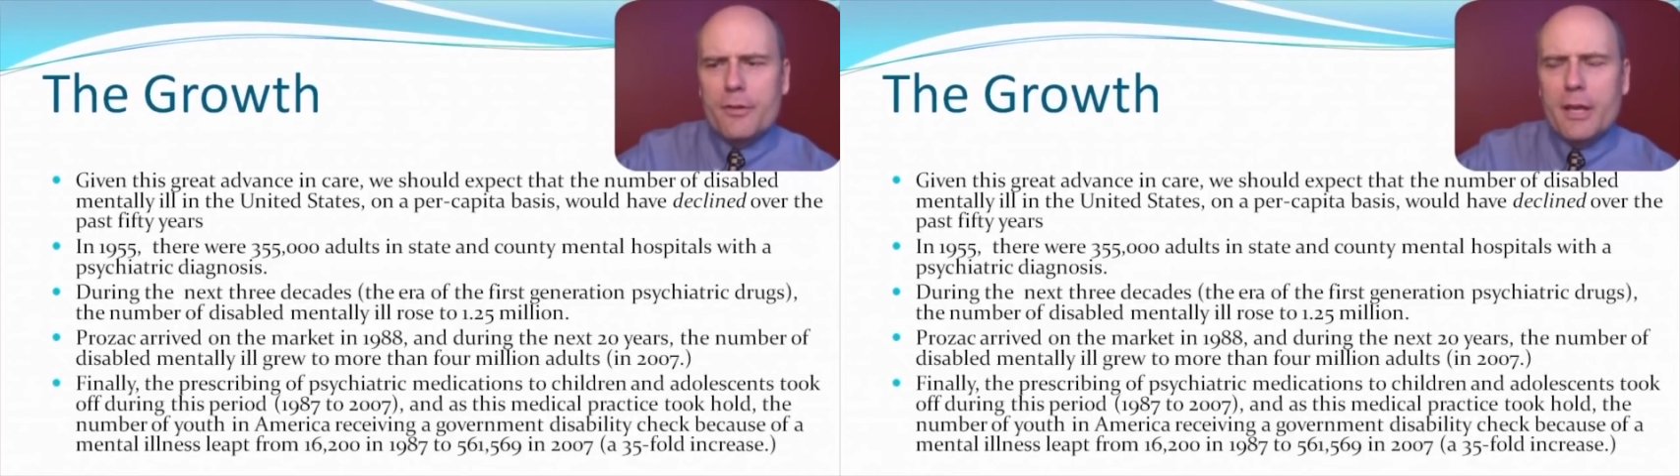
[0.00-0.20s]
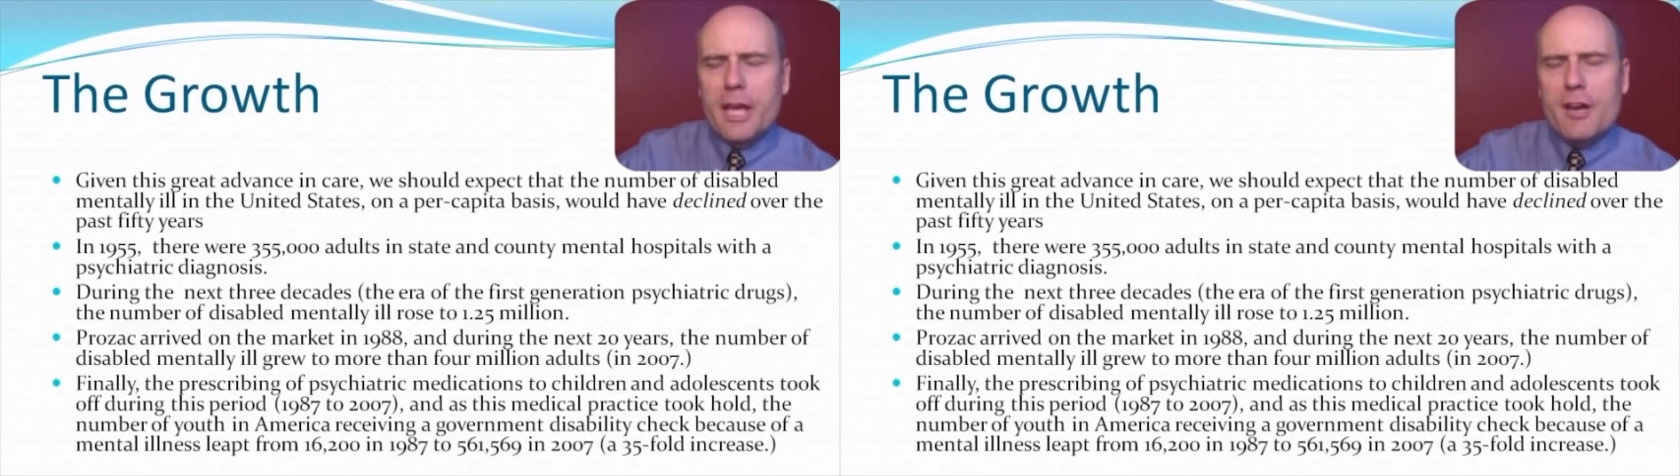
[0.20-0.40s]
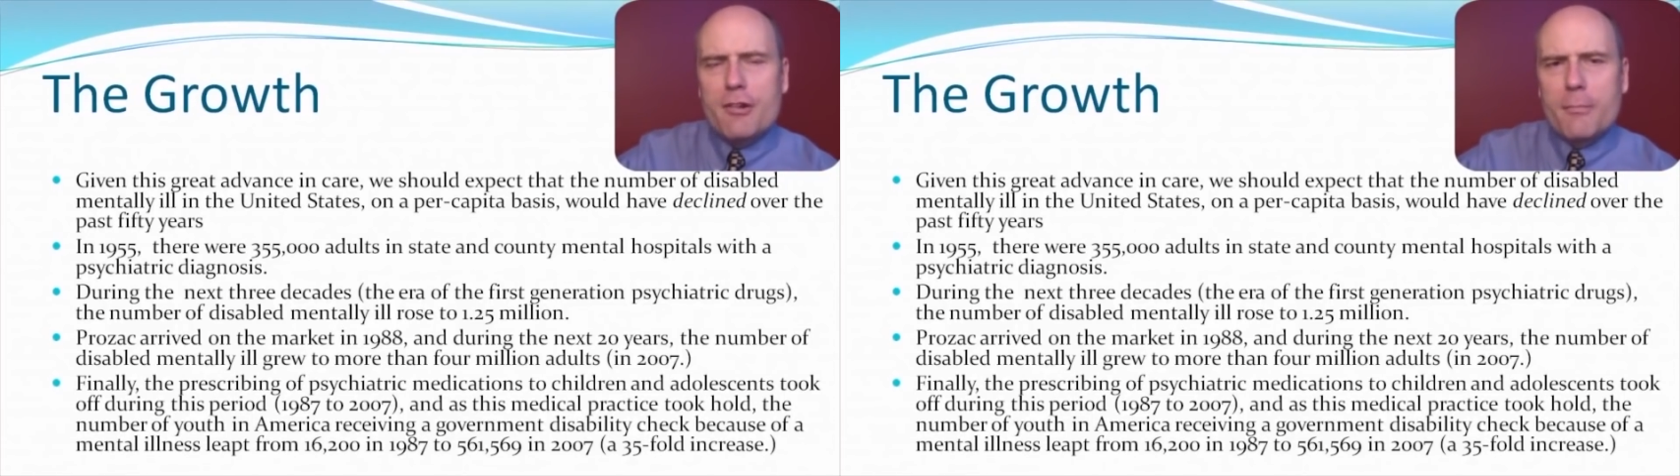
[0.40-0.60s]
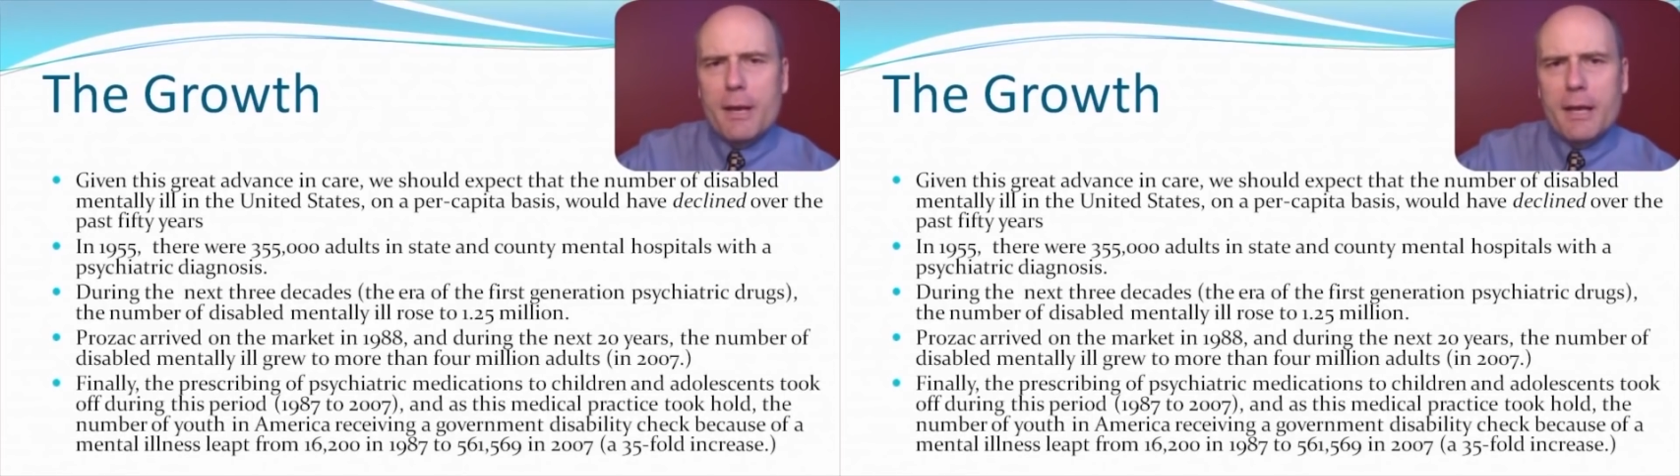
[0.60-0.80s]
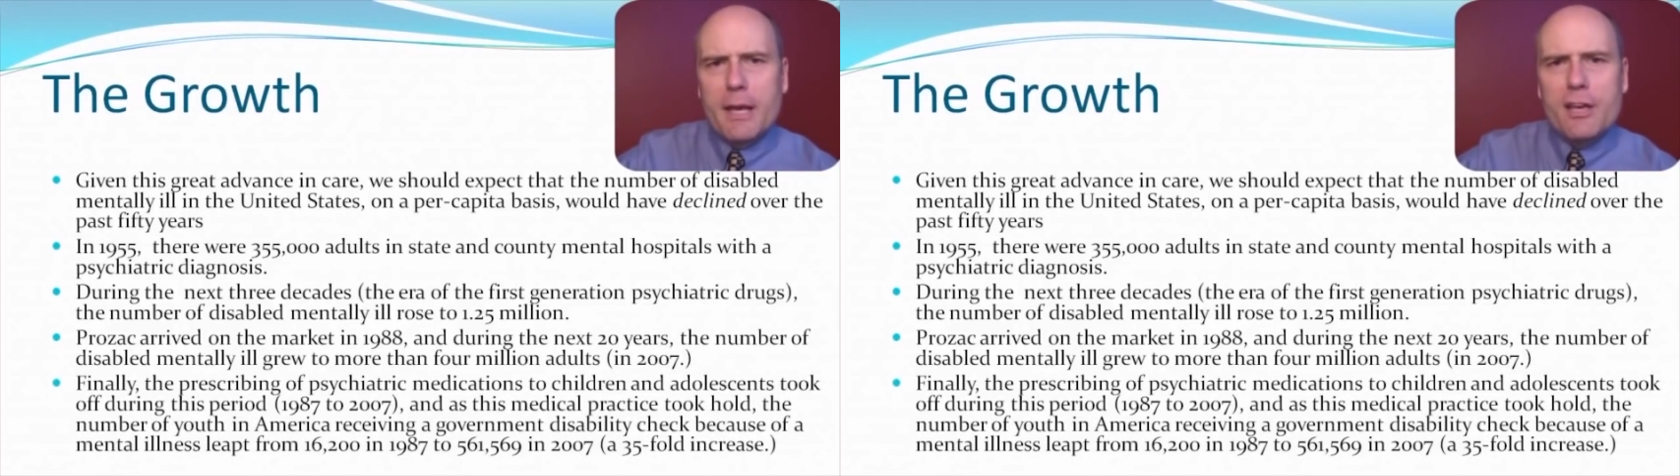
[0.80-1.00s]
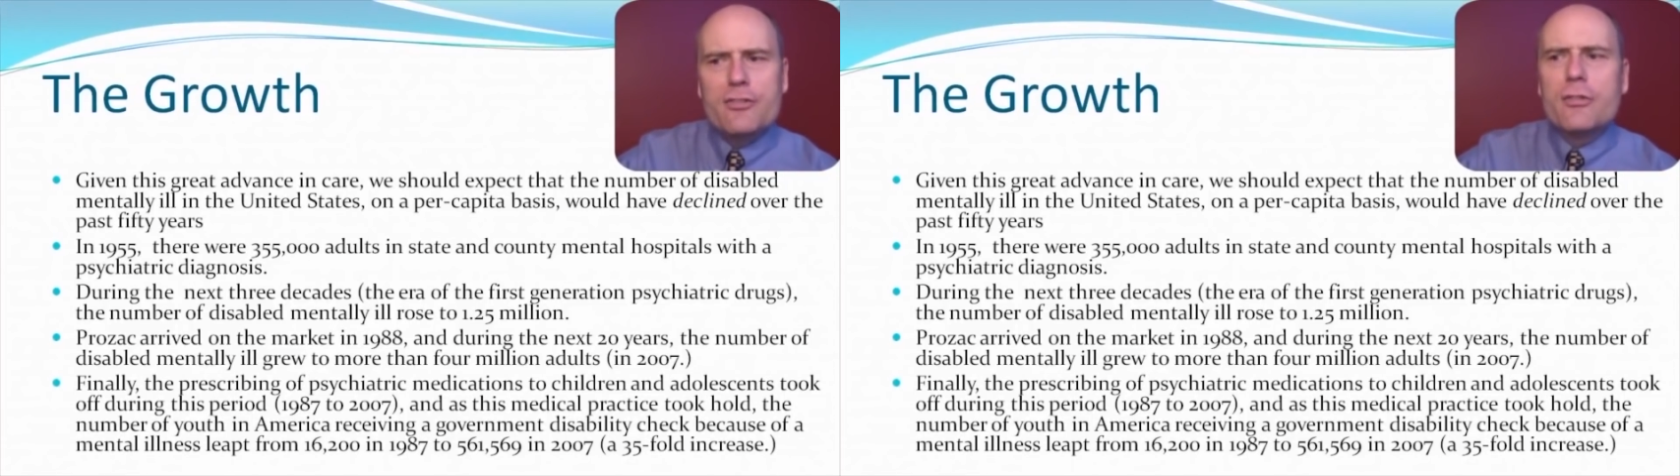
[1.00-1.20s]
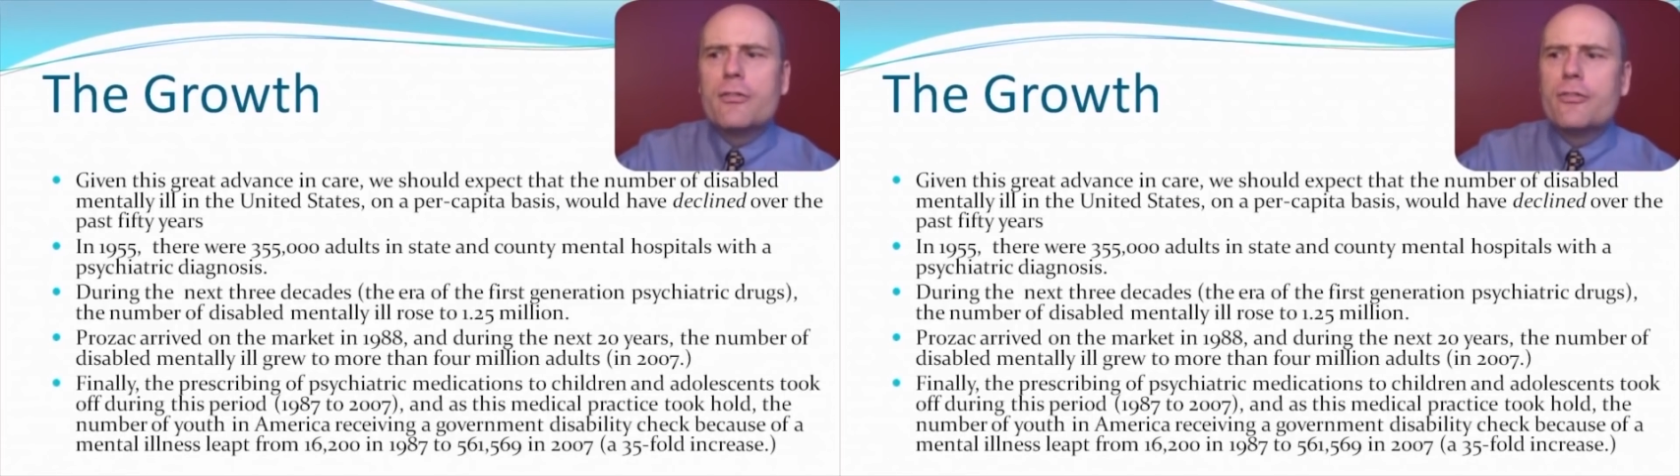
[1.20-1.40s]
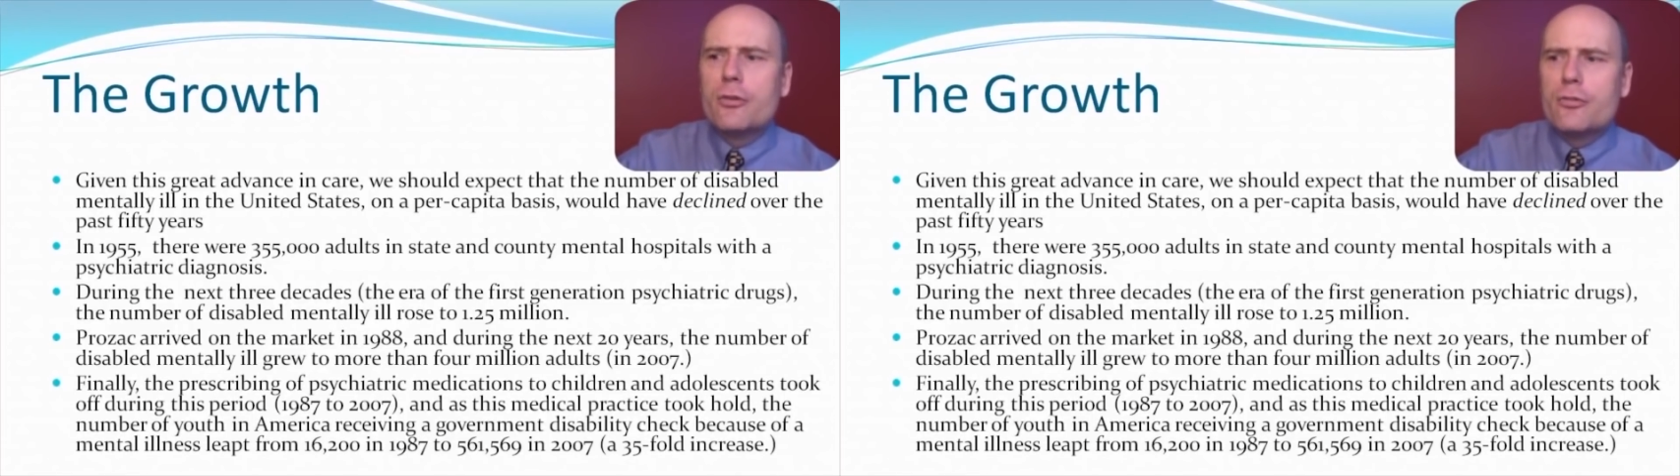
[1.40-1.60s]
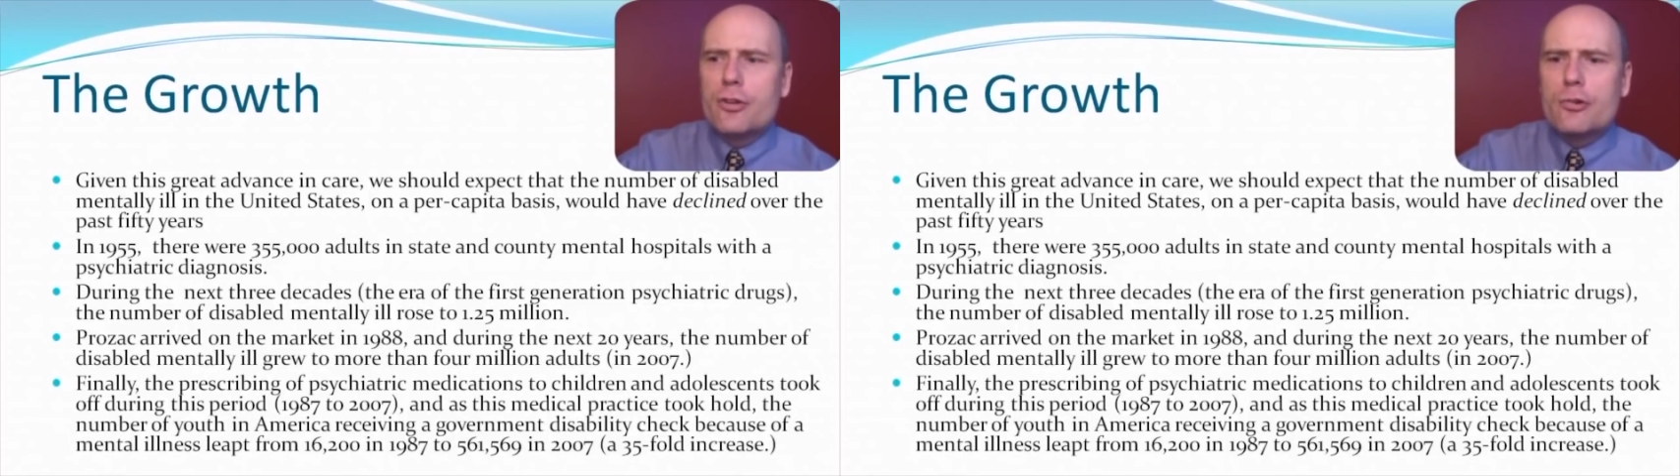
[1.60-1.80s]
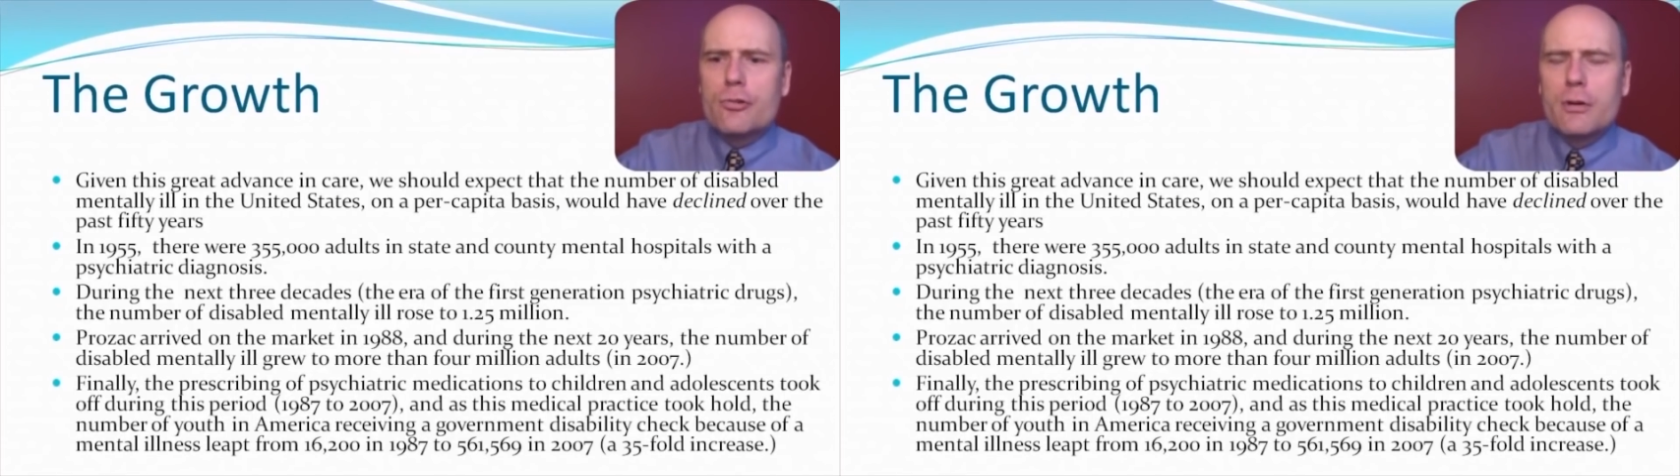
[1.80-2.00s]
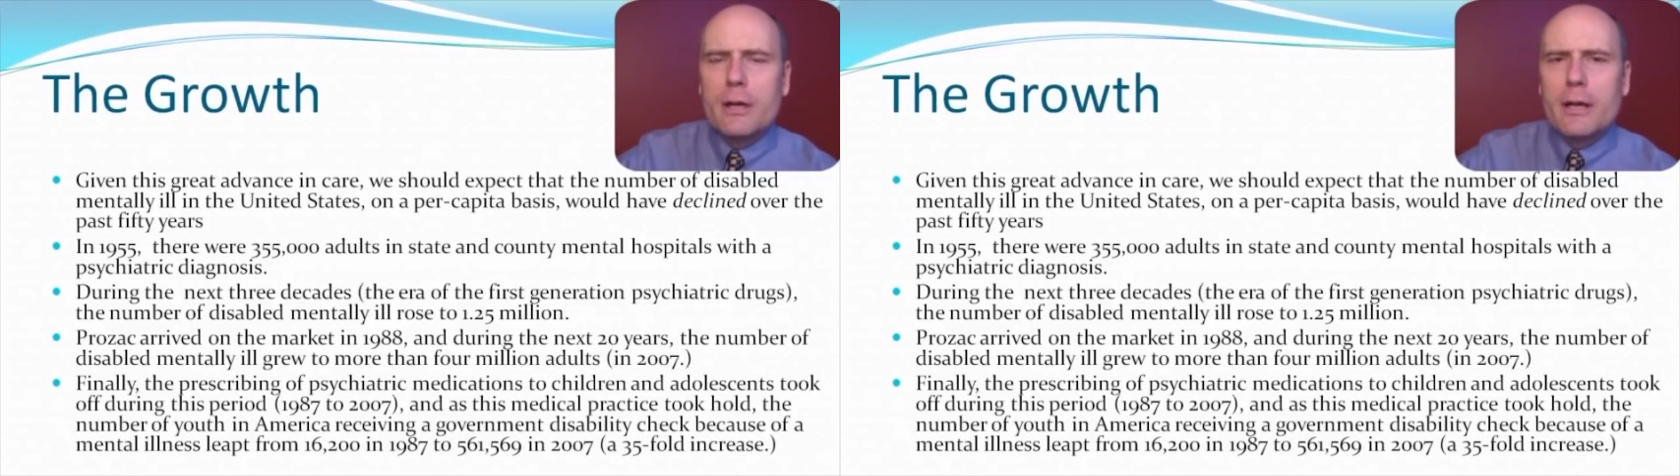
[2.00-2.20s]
psychiatric medications to children